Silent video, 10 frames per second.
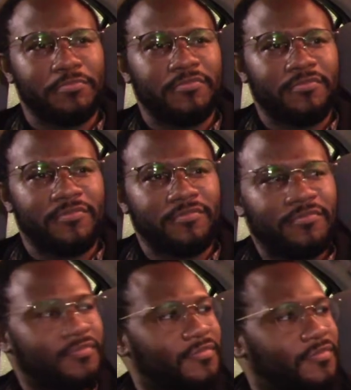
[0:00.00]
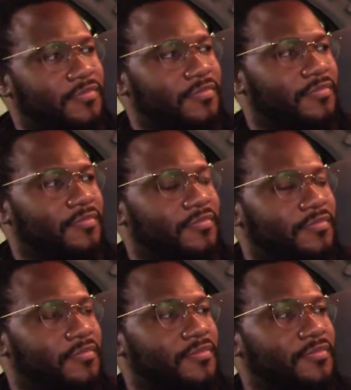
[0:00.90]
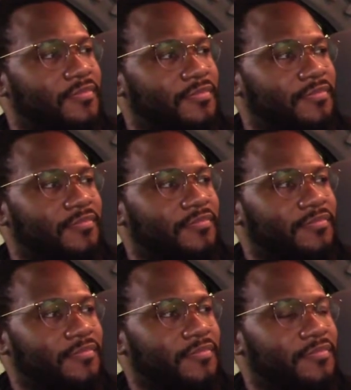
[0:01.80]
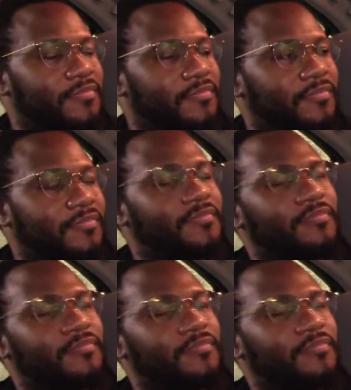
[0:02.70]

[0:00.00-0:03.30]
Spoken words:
No words are spoken by the person on screen.